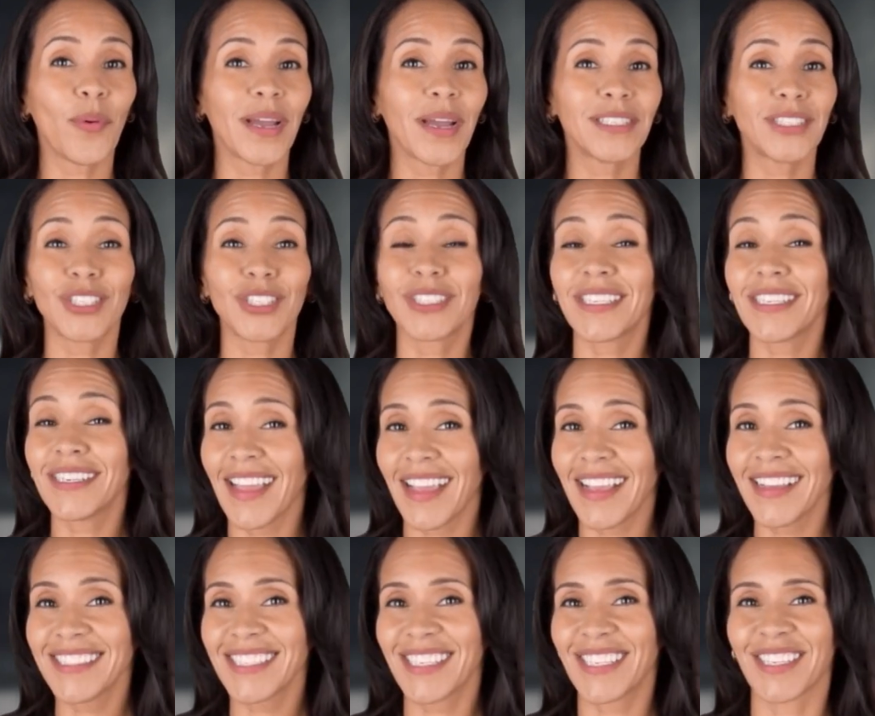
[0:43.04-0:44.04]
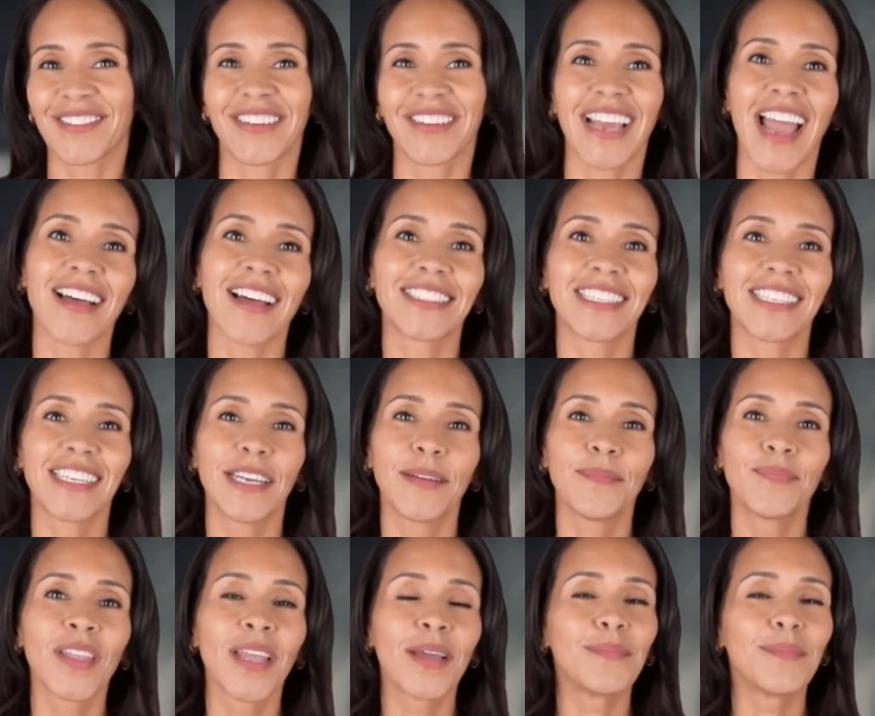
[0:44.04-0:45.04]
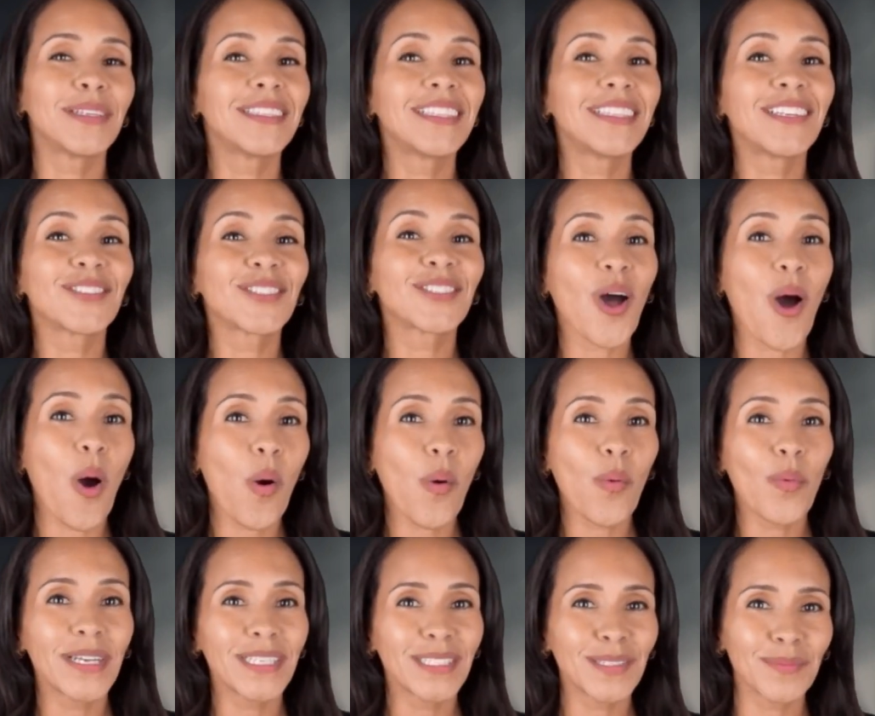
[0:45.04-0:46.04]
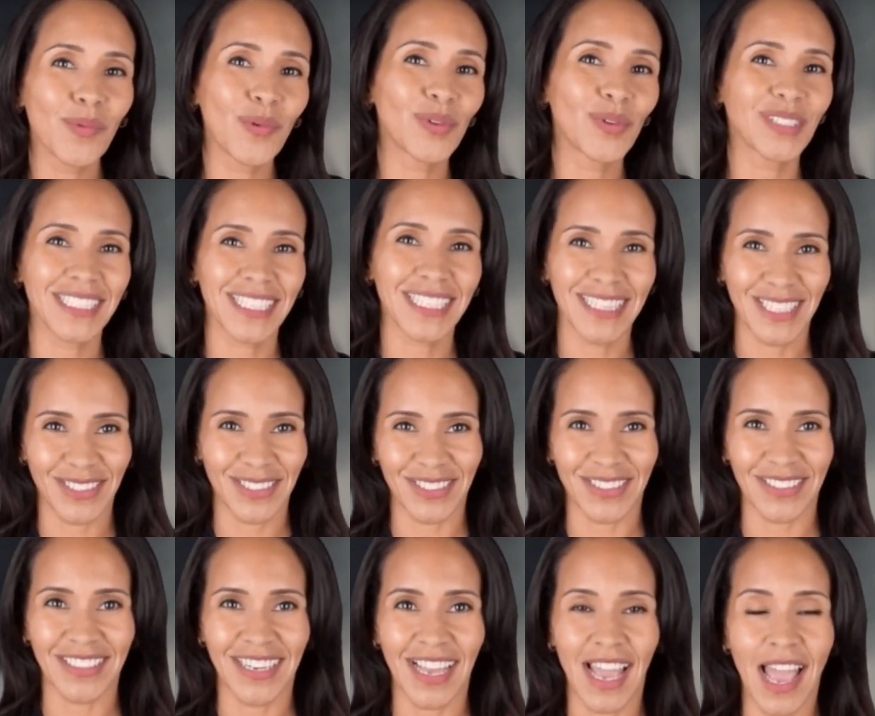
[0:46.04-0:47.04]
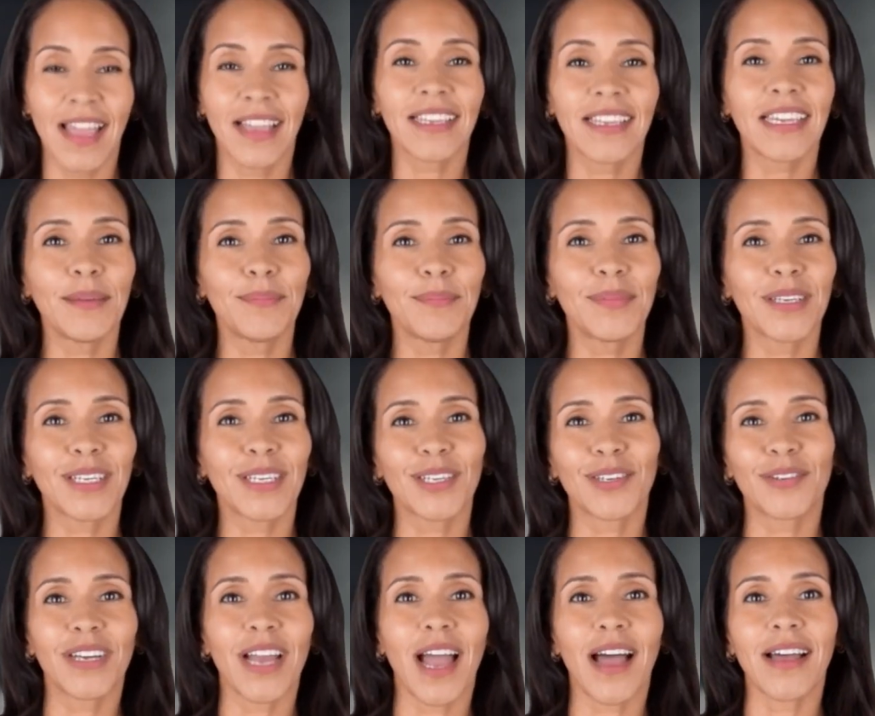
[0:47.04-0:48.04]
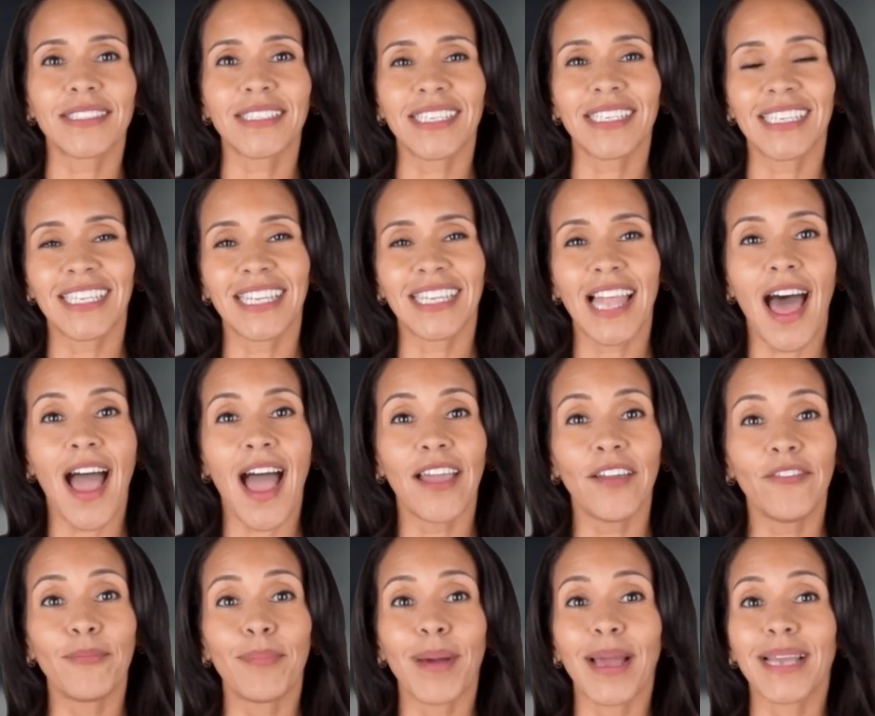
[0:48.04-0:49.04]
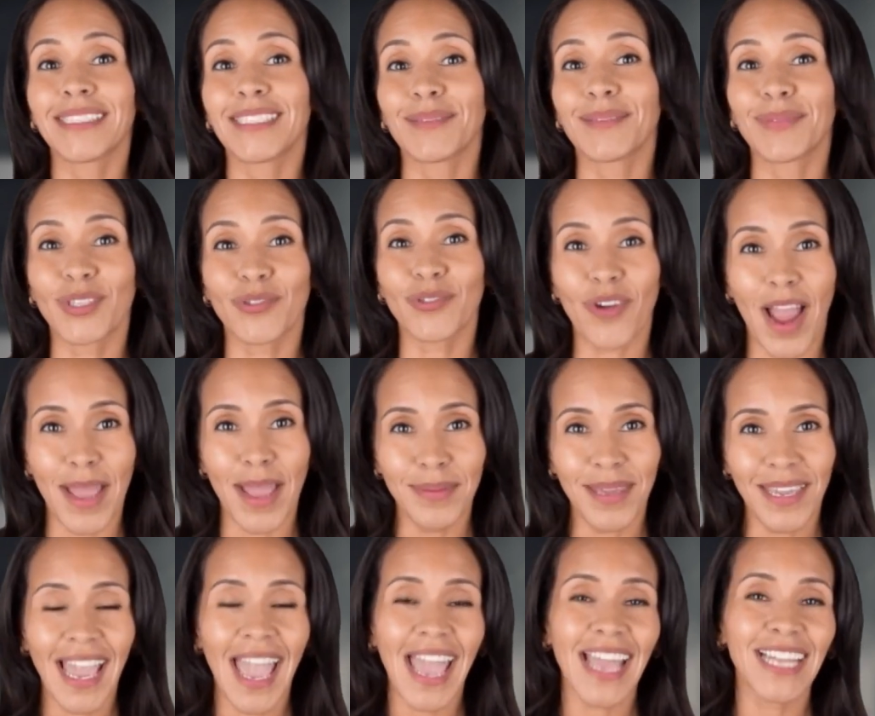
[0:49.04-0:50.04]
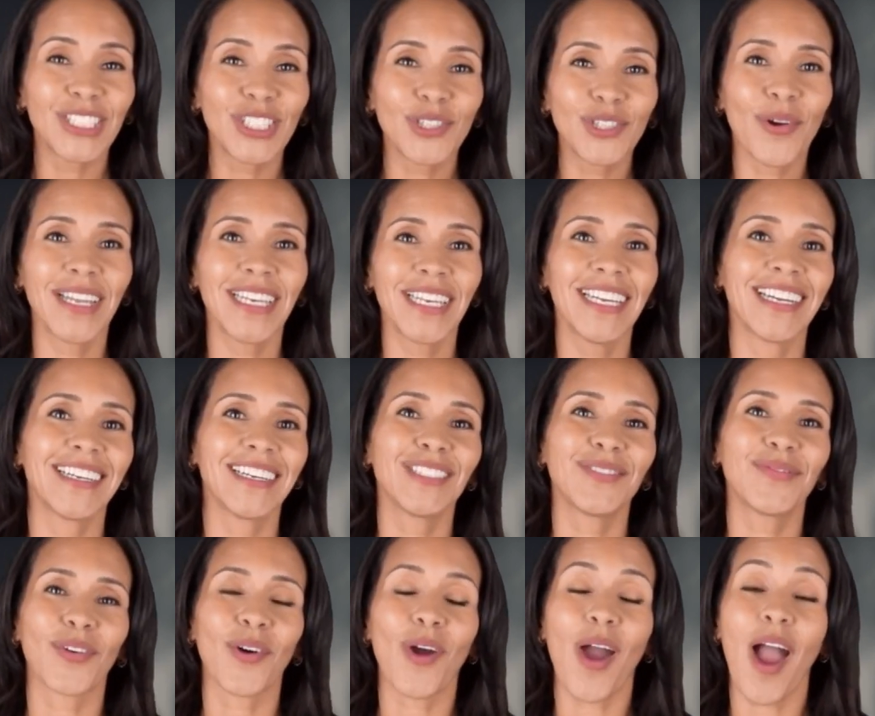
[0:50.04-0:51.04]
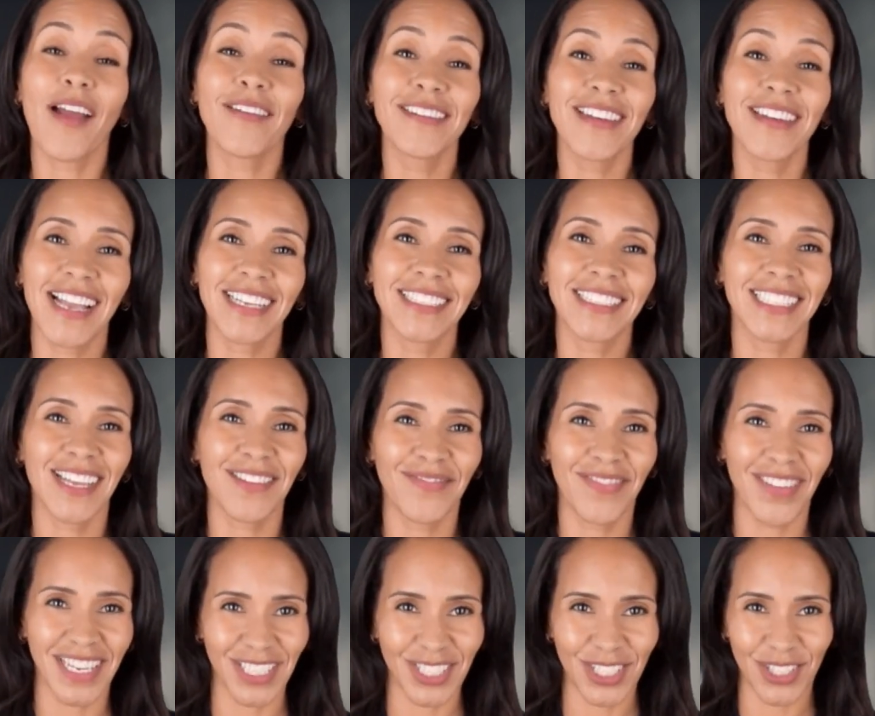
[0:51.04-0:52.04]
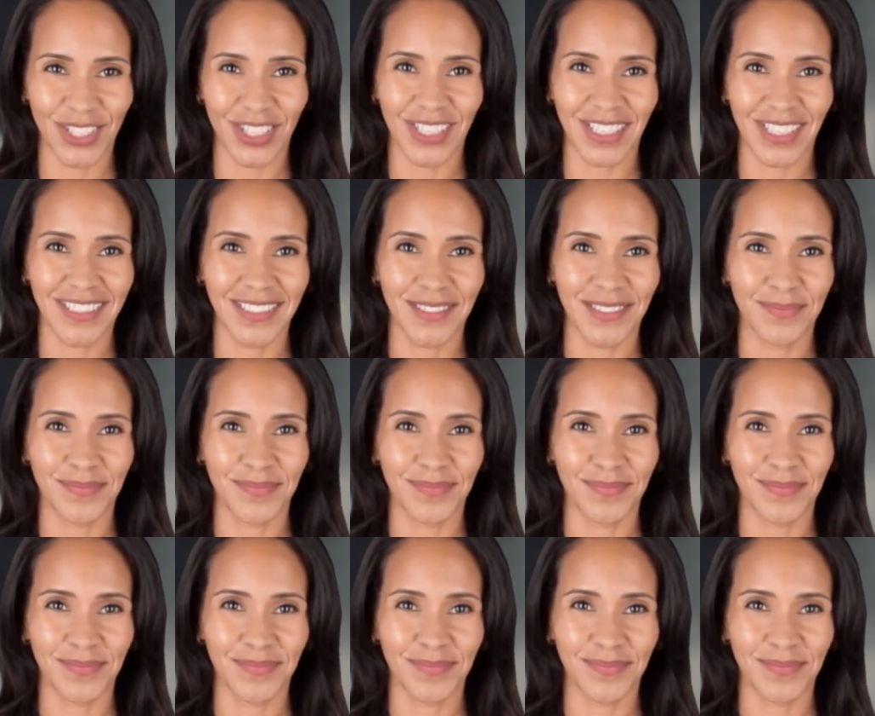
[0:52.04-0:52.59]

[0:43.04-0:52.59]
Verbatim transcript: quenched today's curiosity, but there's always more to learn. Keep the curiosity alive by subscribing and joining us for our next adventure.